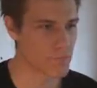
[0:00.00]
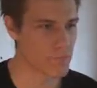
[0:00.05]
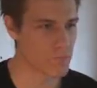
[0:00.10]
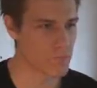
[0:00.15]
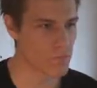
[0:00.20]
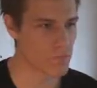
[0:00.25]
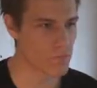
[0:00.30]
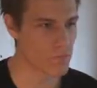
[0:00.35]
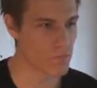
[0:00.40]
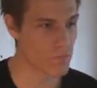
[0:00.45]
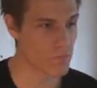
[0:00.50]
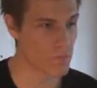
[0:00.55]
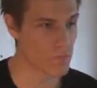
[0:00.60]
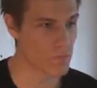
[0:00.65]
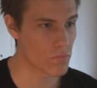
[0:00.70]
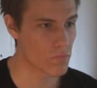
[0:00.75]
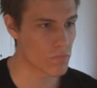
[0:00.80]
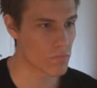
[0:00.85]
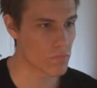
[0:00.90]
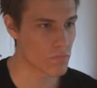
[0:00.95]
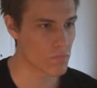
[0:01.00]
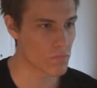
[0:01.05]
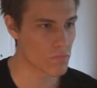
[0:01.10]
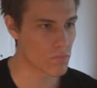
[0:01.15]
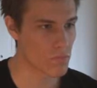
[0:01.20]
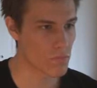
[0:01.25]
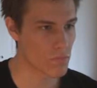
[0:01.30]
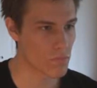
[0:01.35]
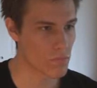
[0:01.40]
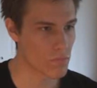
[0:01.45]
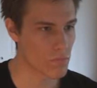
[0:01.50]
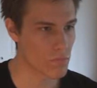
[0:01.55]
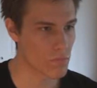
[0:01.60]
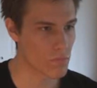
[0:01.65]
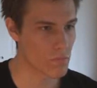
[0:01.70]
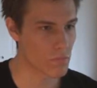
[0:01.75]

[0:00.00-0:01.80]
No one is speaking in this clip.